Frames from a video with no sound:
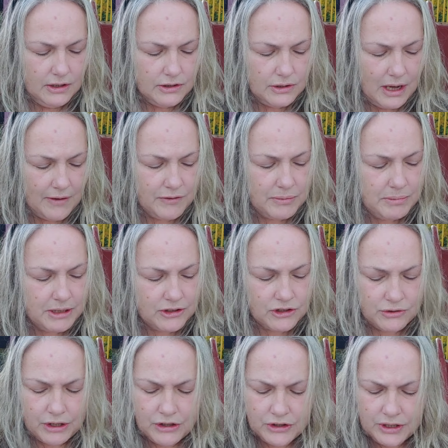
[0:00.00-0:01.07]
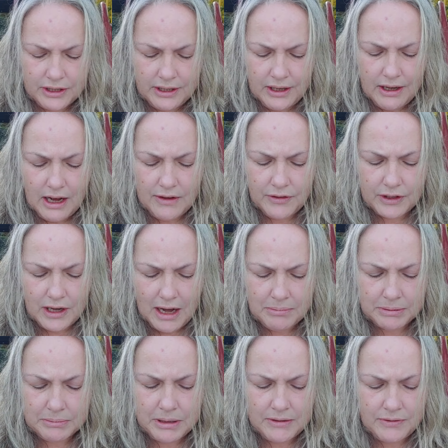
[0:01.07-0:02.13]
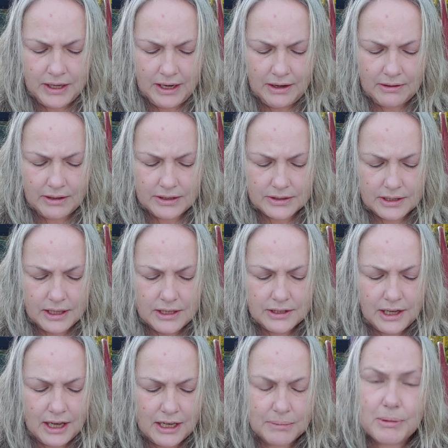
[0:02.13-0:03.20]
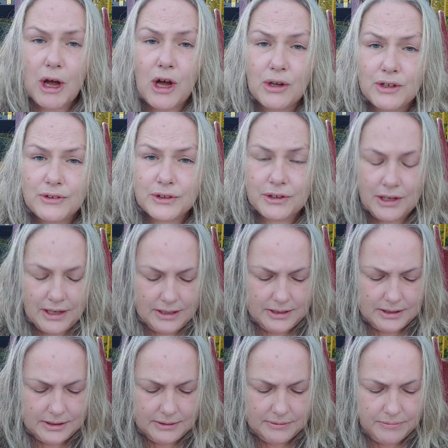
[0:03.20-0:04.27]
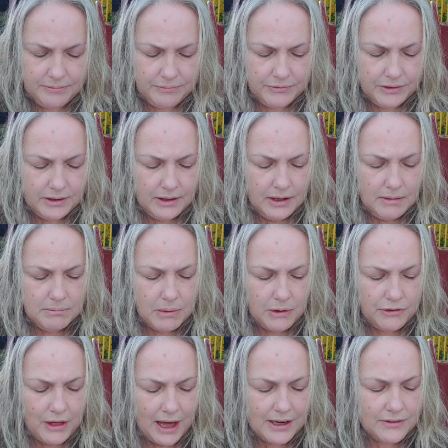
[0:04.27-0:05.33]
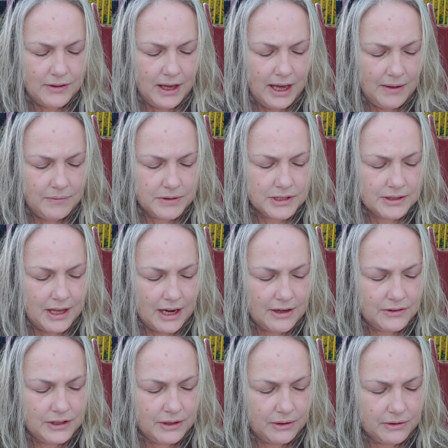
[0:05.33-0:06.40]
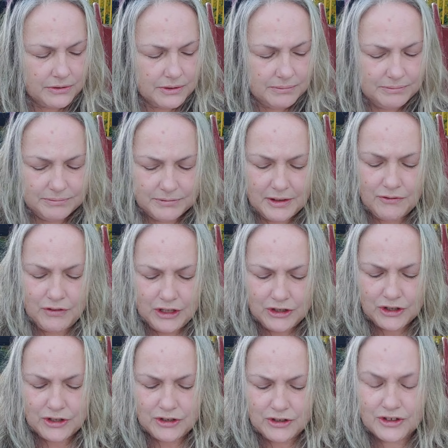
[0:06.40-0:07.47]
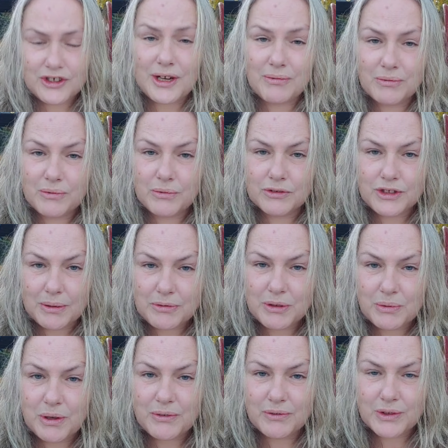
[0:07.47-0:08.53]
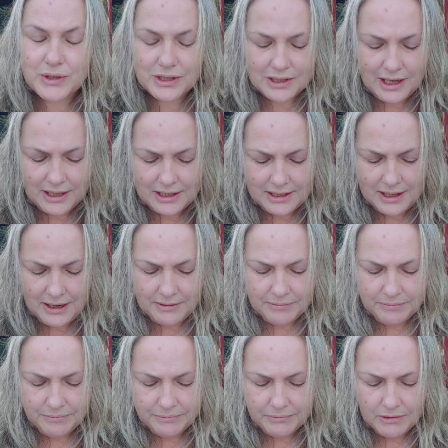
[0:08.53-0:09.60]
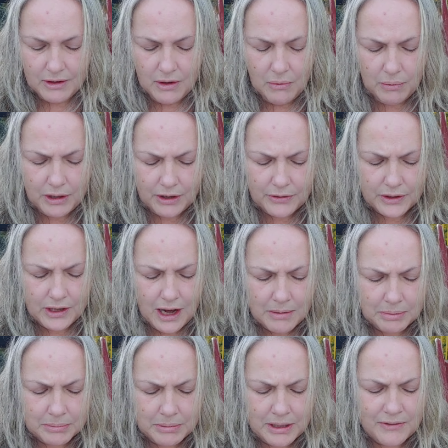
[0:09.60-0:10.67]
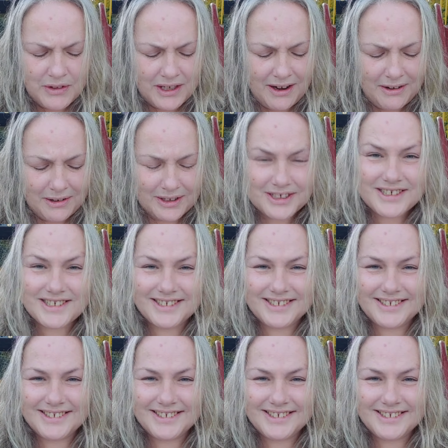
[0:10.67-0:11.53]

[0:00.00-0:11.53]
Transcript: To have an administration of the complement of the eras, to head up all in the Christ, both that in the heavens and that on the earth. Ephesians chapter 1, verses 9 and 10. We are the complement of the eras.